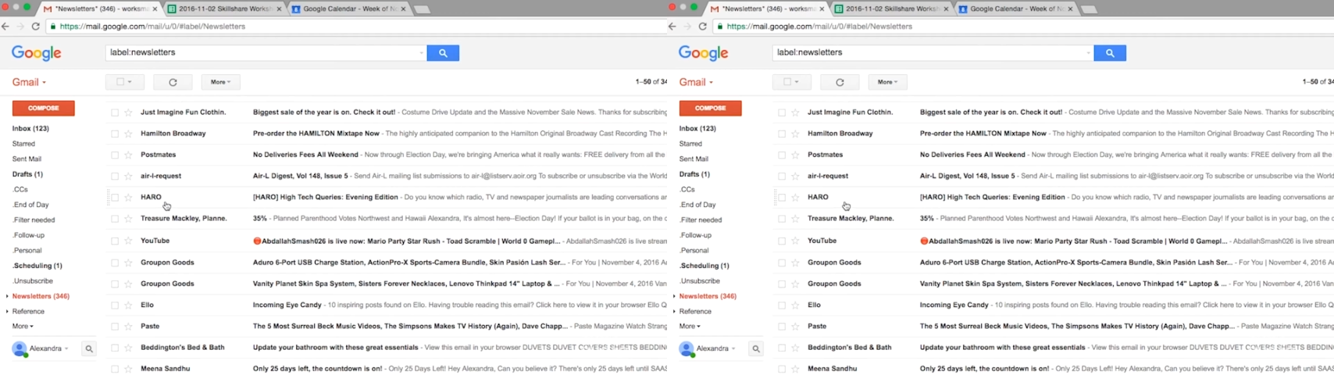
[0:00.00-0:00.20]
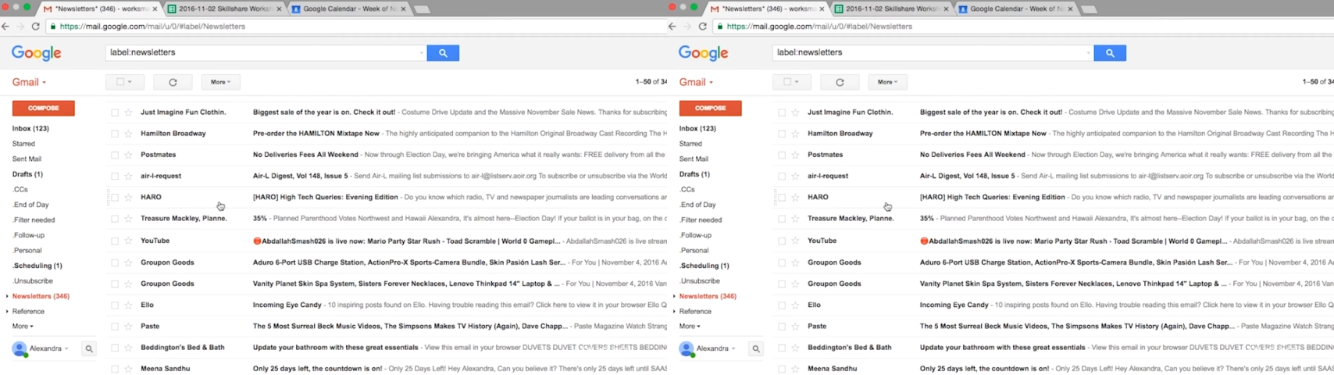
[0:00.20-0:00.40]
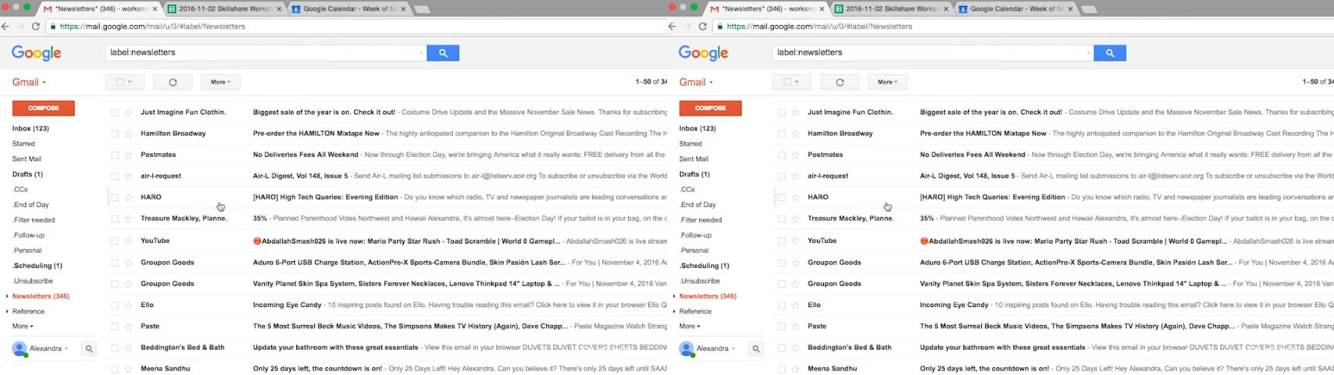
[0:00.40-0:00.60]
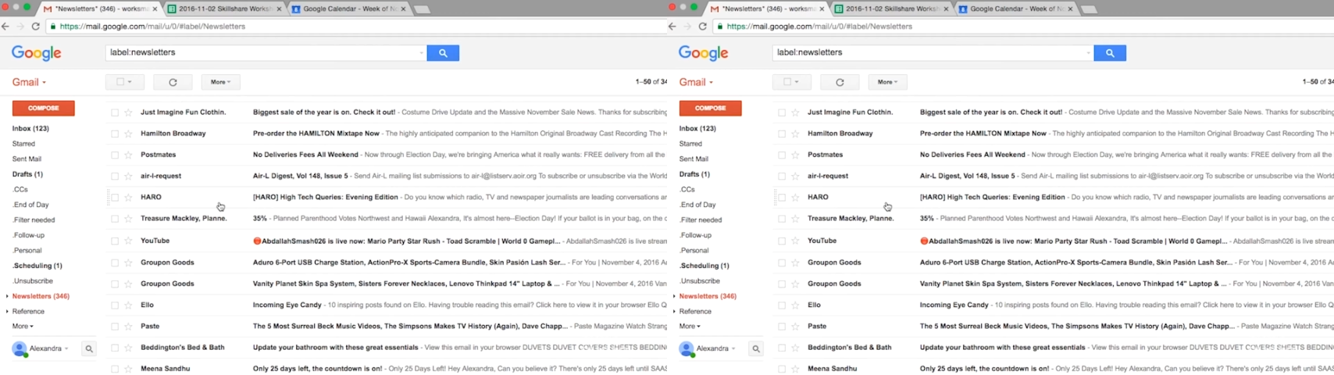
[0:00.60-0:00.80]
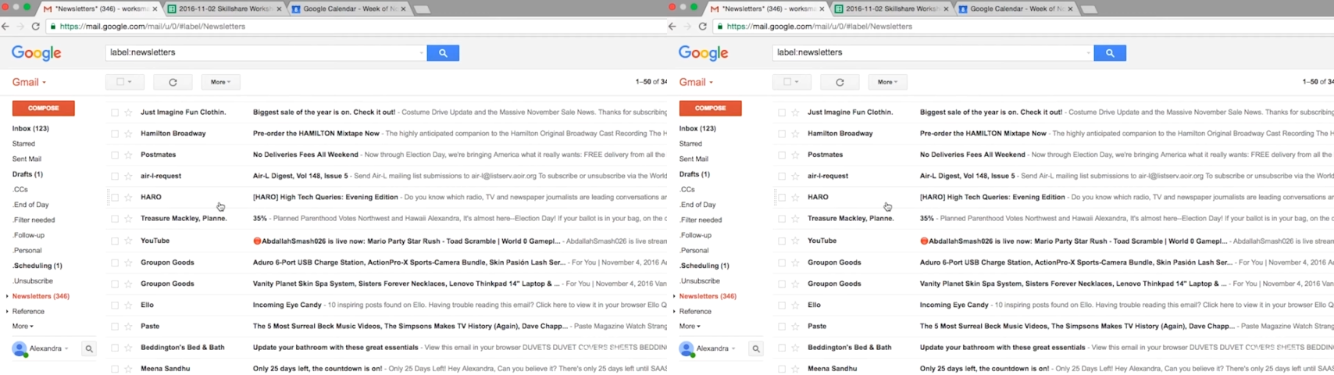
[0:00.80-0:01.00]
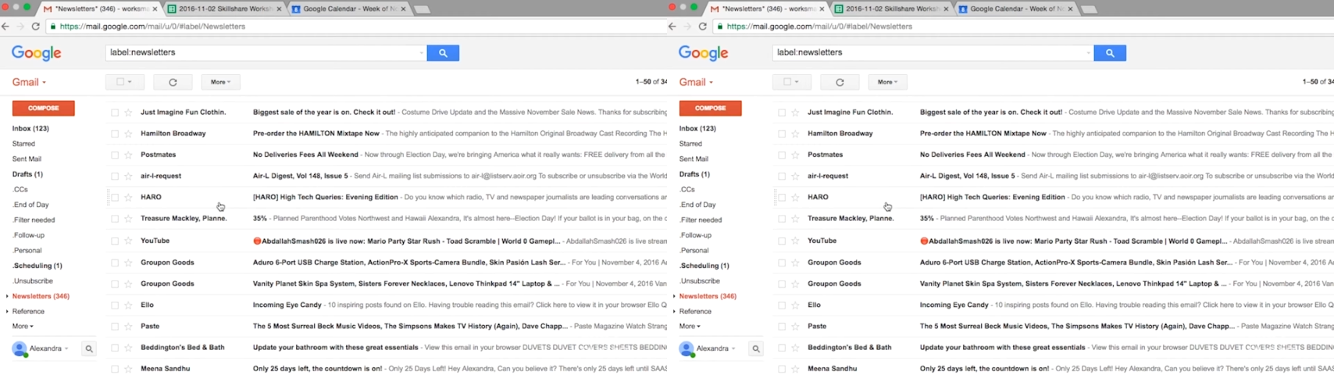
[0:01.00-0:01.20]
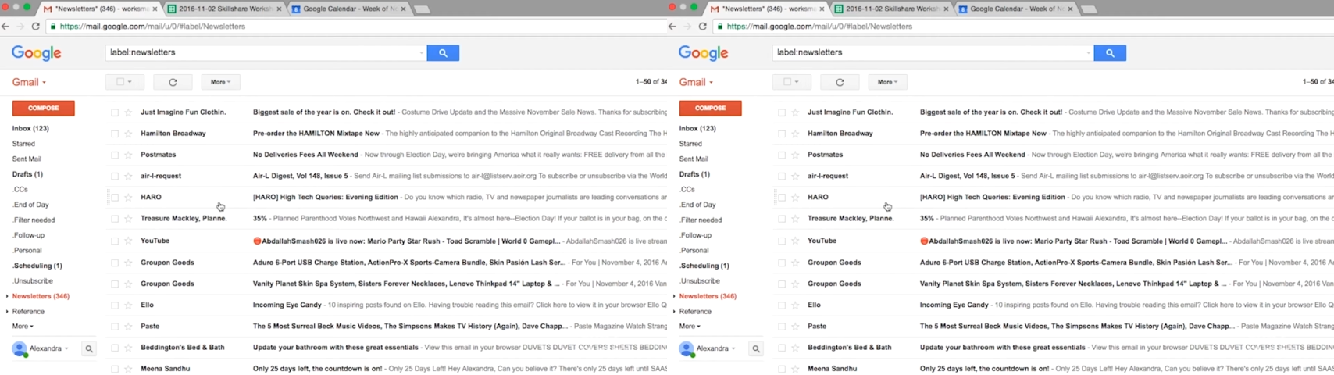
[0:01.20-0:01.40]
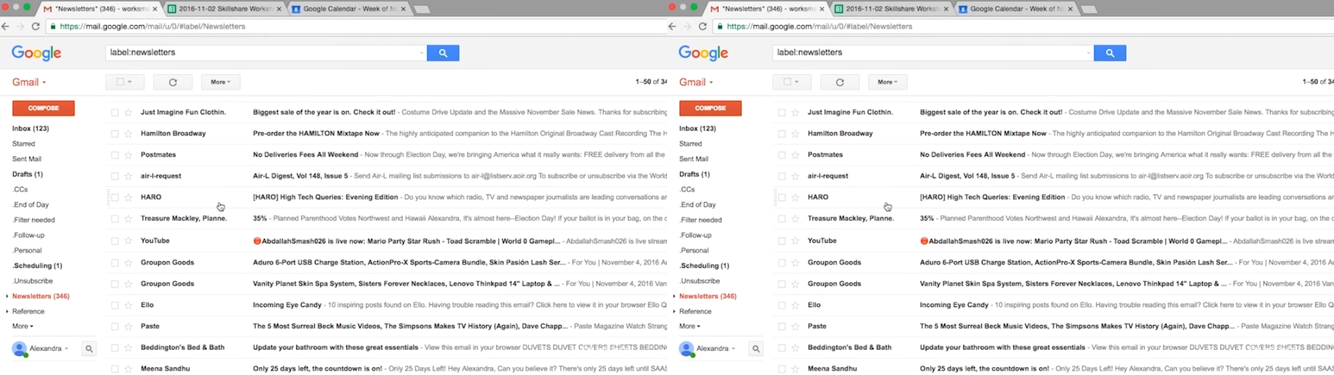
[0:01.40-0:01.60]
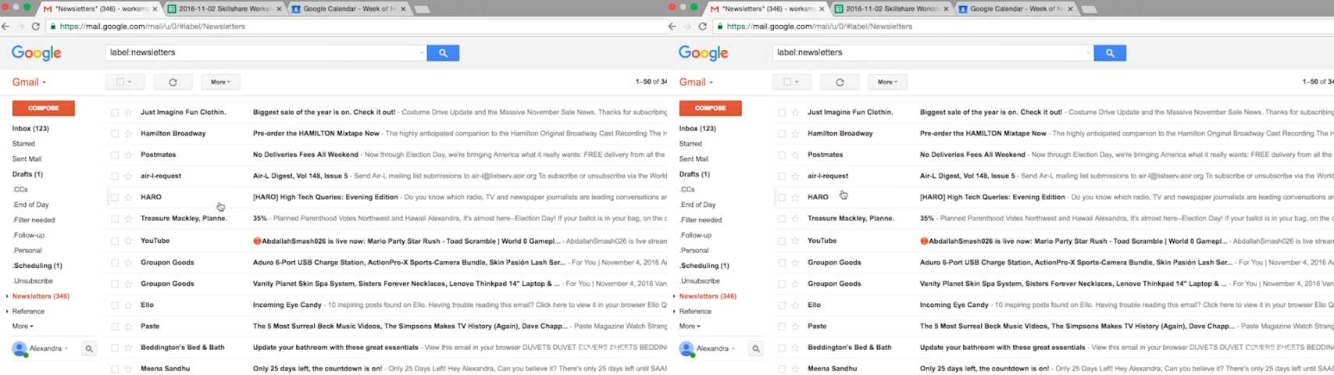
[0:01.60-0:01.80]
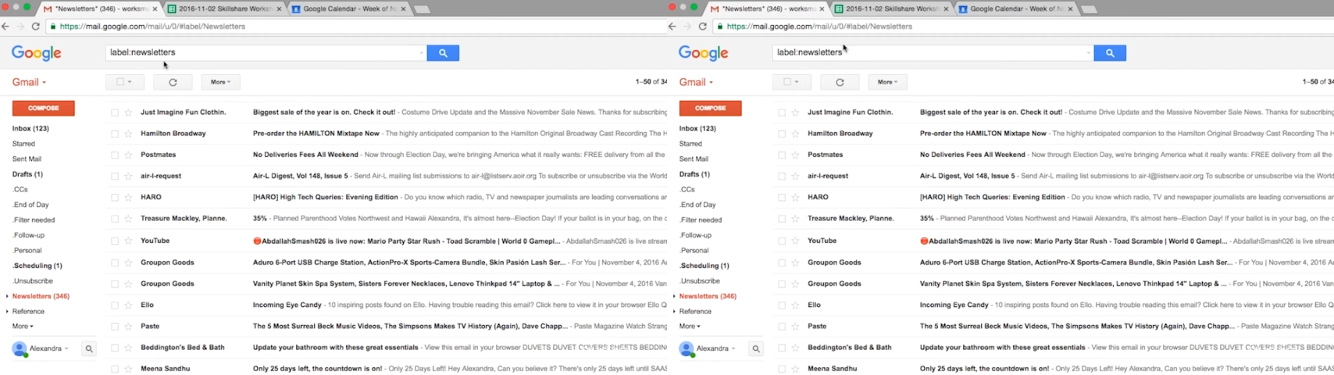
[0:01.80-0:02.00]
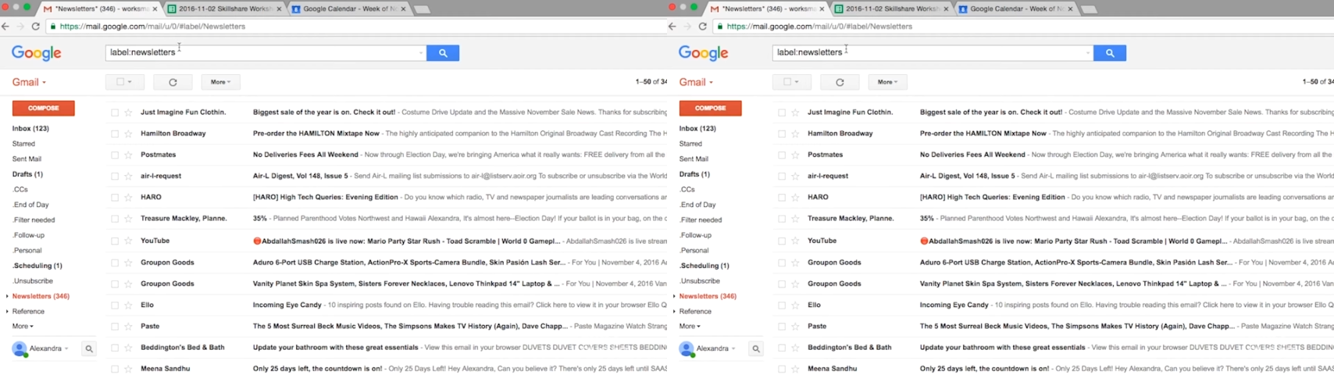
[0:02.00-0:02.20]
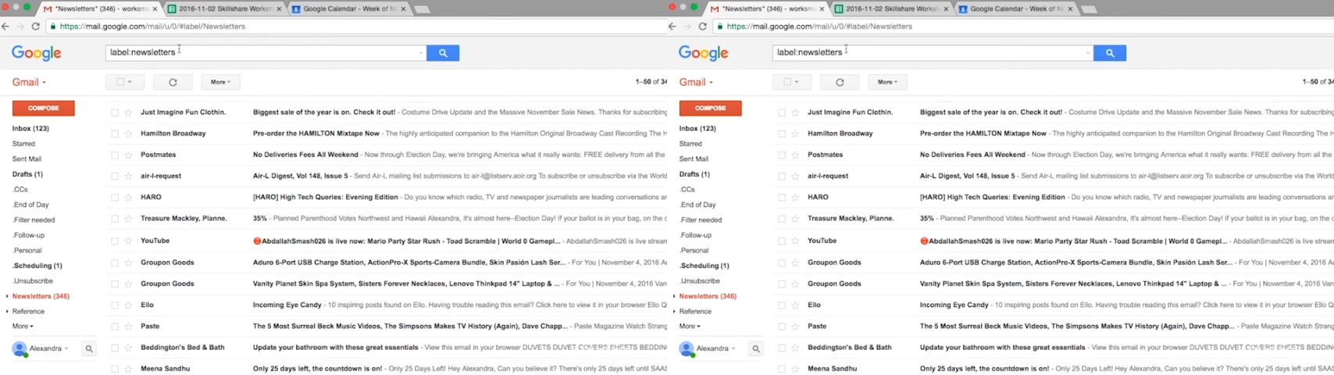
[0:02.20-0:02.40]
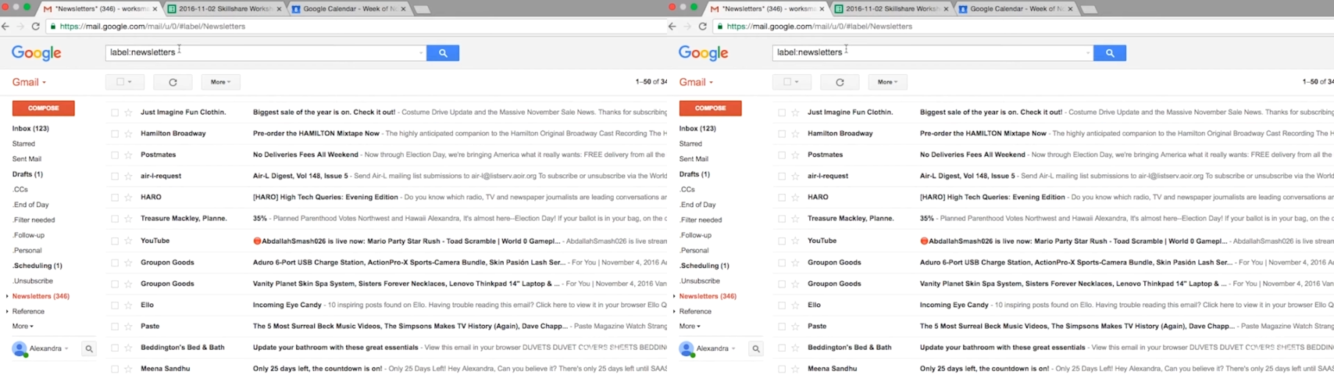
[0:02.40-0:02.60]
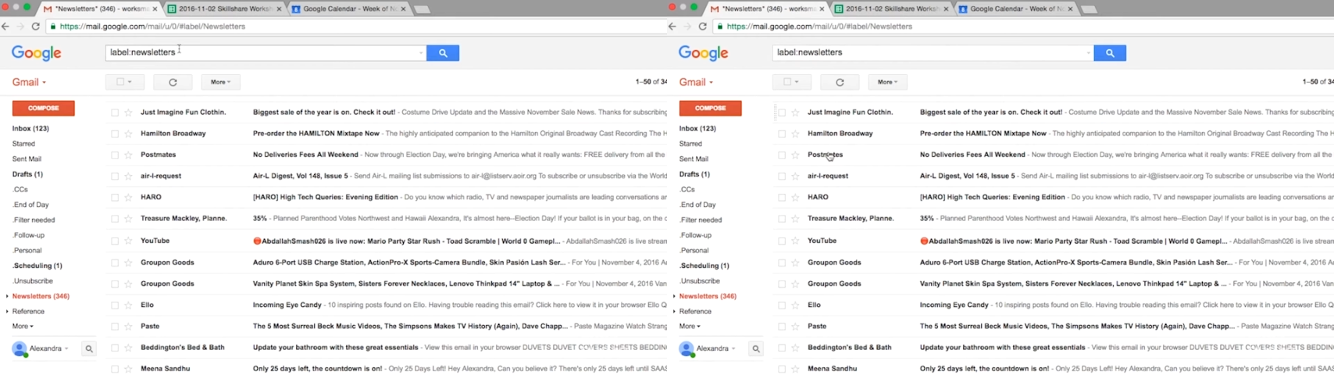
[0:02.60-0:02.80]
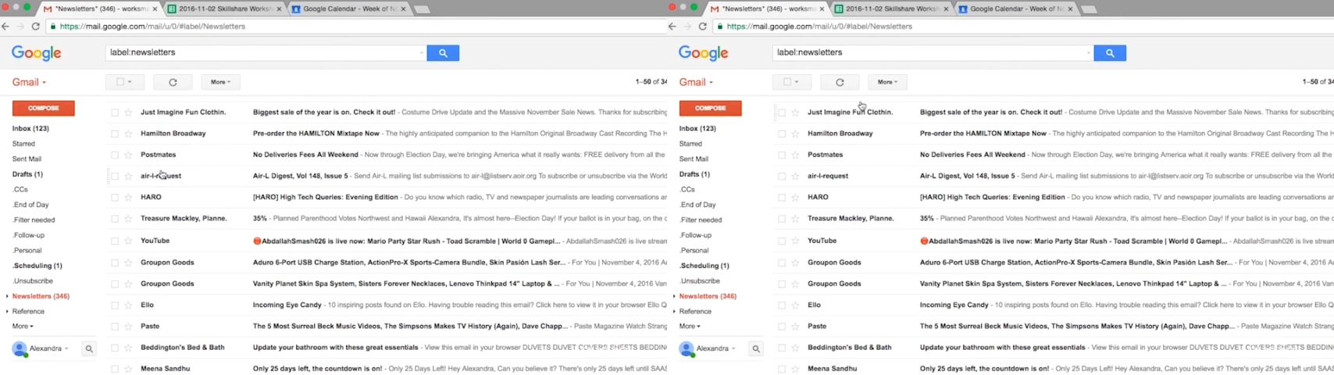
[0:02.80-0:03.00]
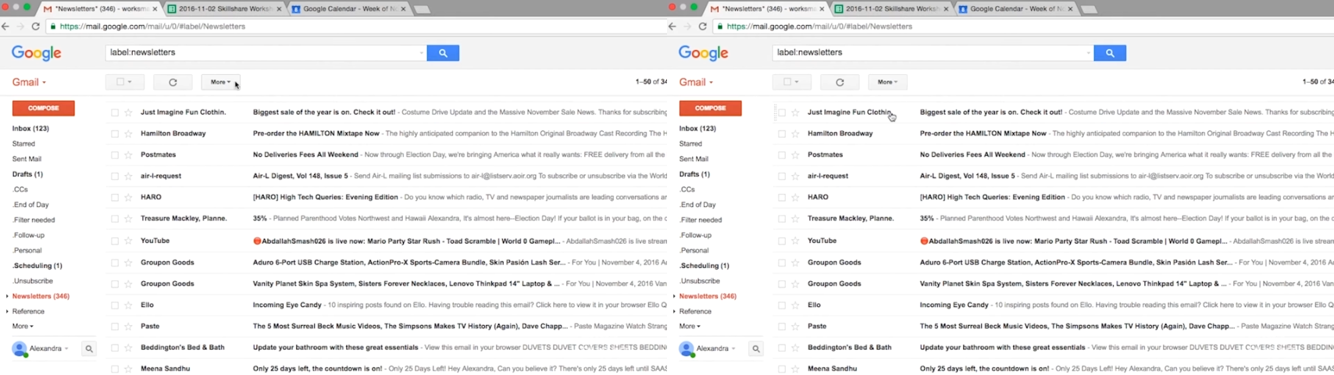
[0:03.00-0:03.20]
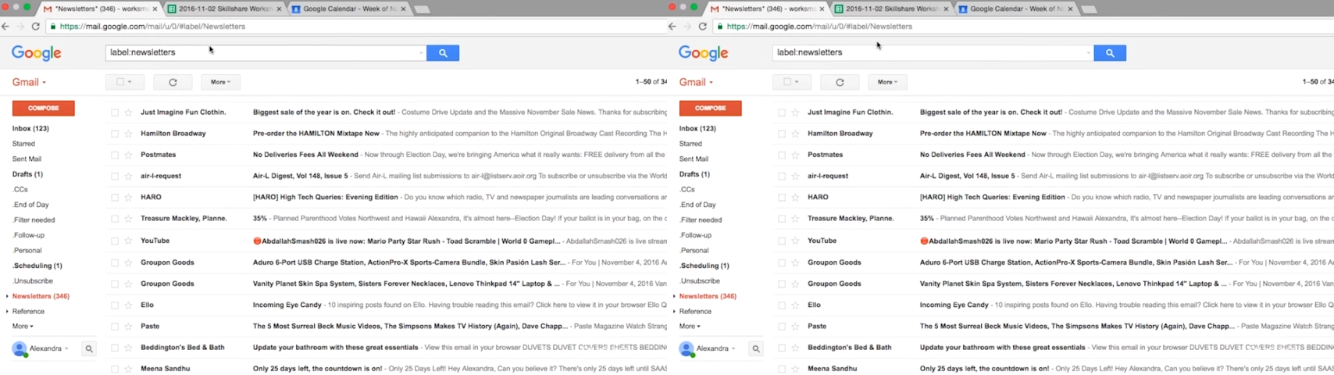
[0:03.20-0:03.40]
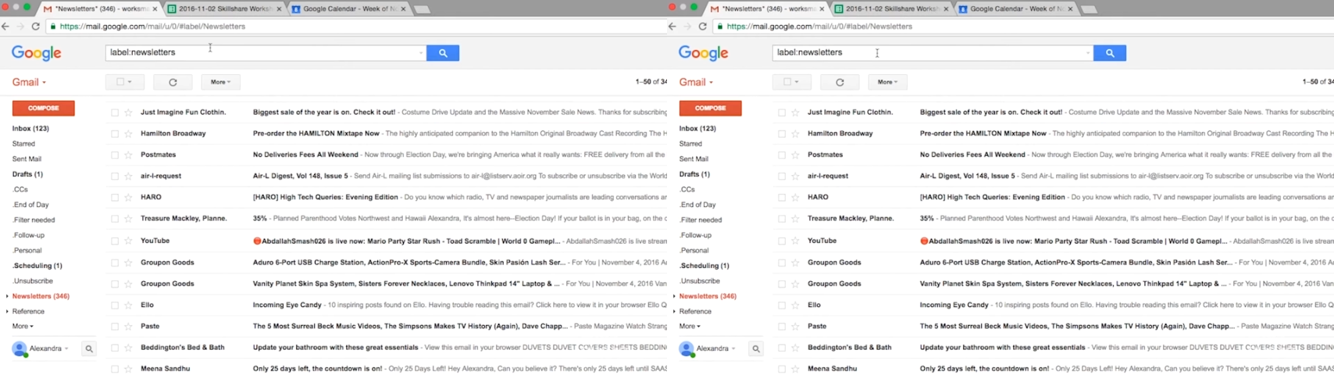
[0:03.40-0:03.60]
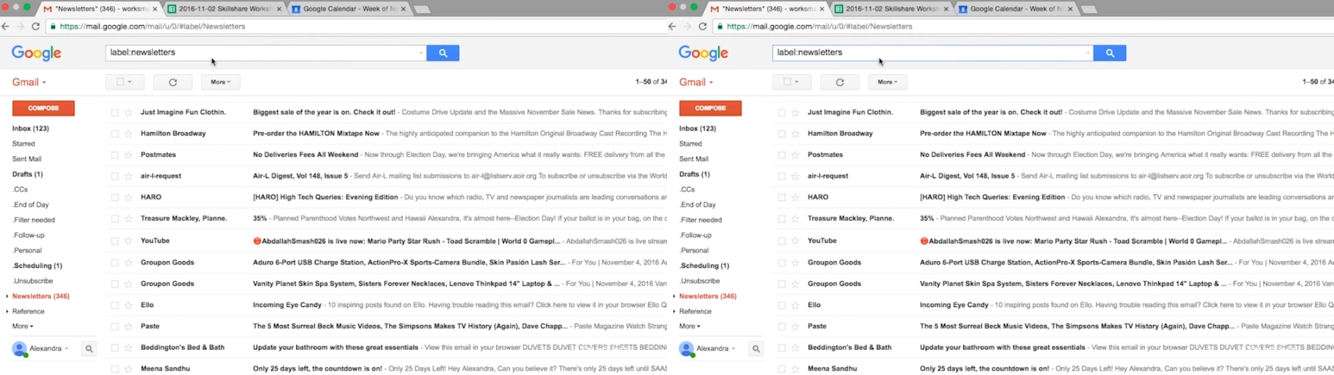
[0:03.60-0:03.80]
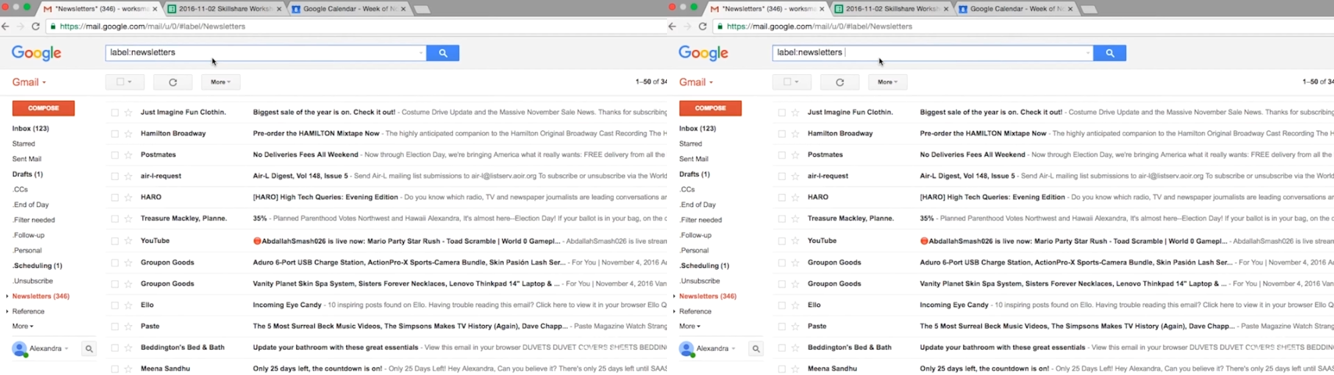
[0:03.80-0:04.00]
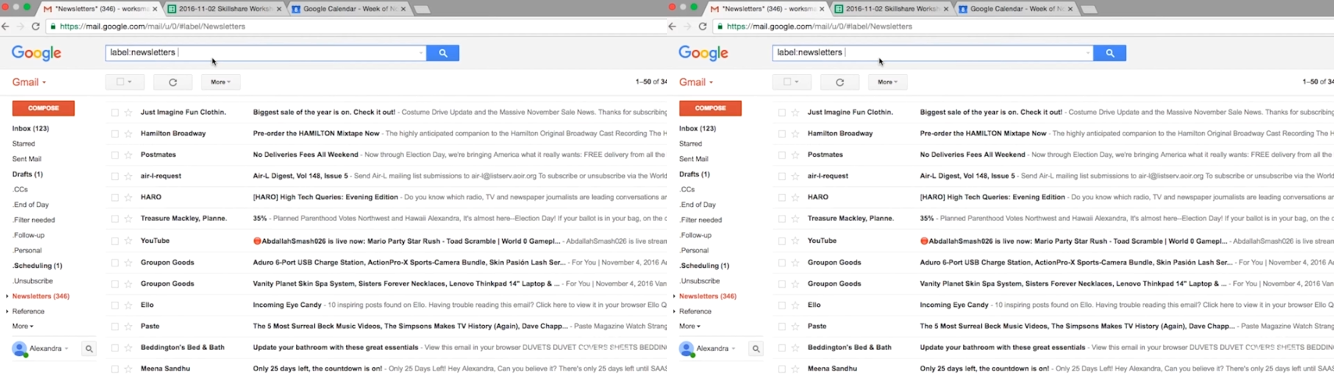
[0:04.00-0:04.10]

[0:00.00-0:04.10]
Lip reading: (no speaker visible)